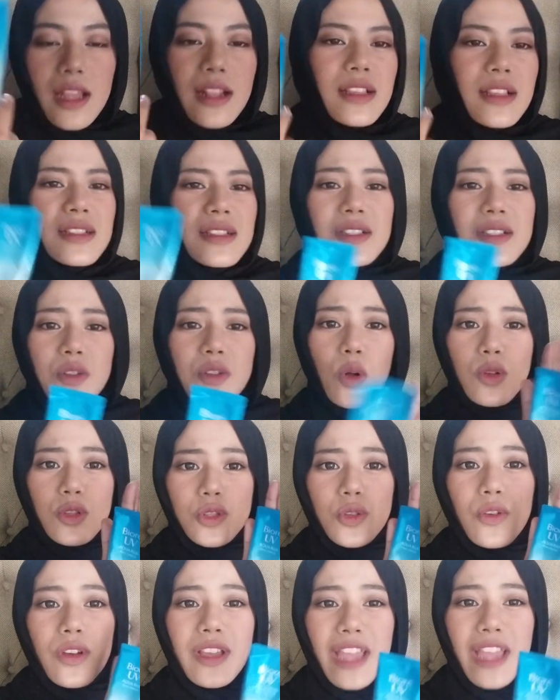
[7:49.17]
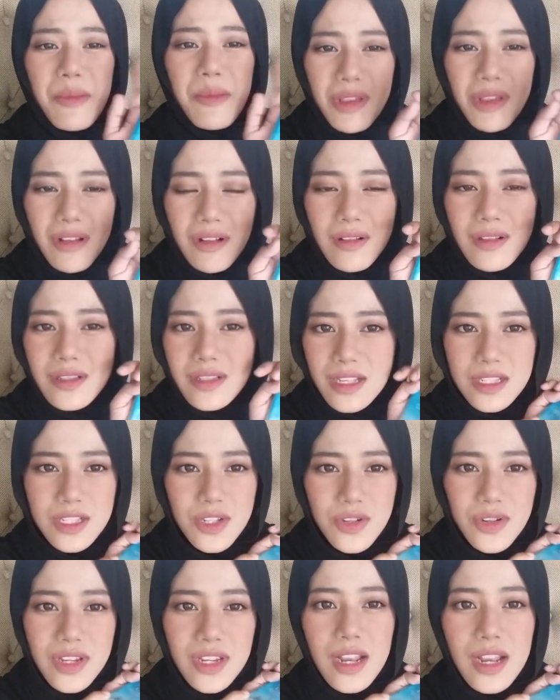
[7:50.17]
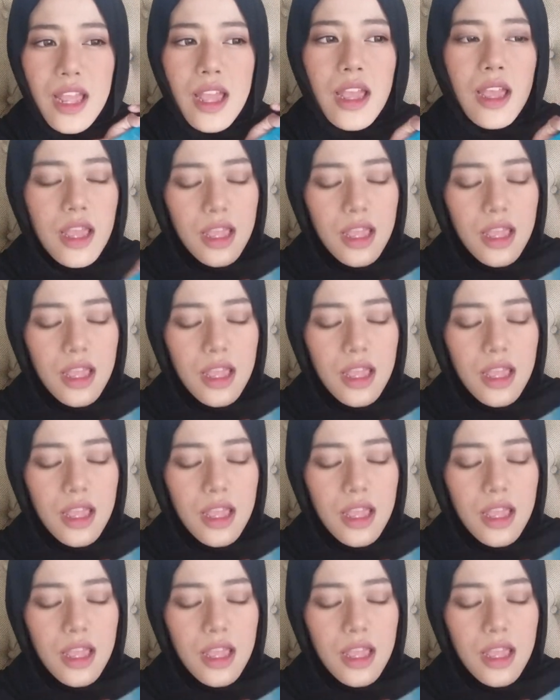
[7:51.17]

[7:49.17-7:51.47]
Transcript: And this is also a chemical sunscreen